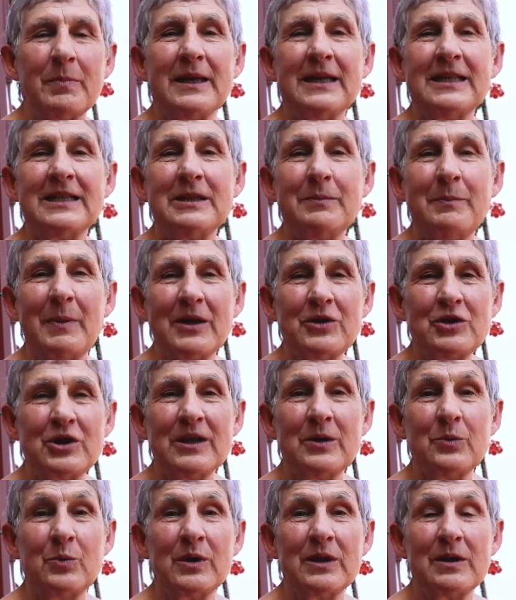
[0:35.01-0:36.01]
but
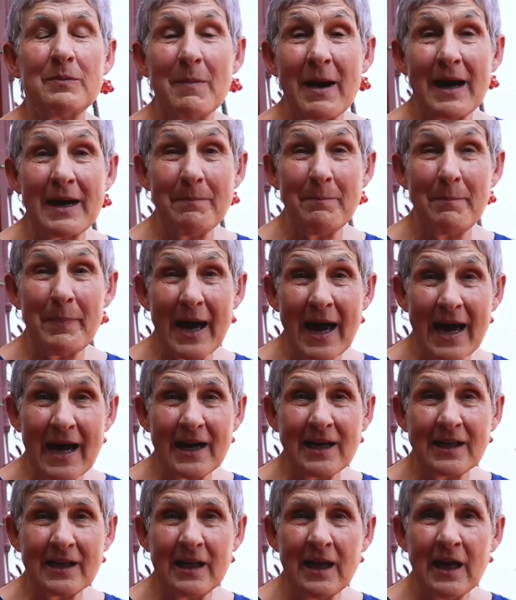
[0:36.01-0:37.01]
especially with my
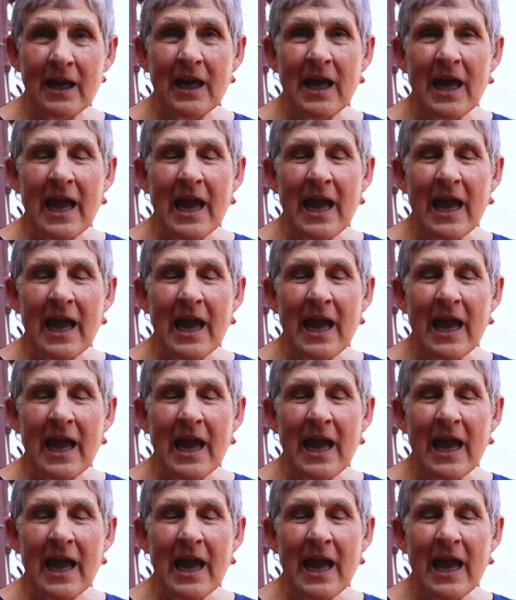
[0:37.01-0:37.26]
back.